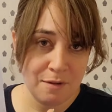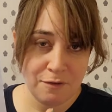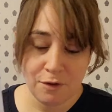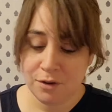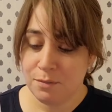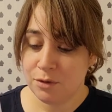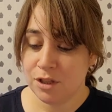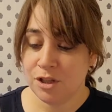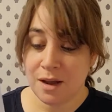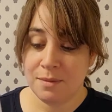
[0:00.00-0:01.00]
before, Motzei
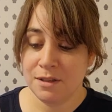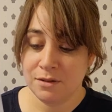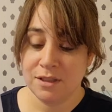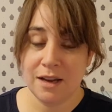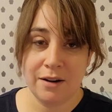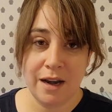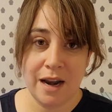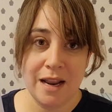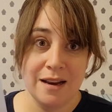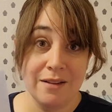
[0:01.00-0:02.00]
Shabbos or Saturday night.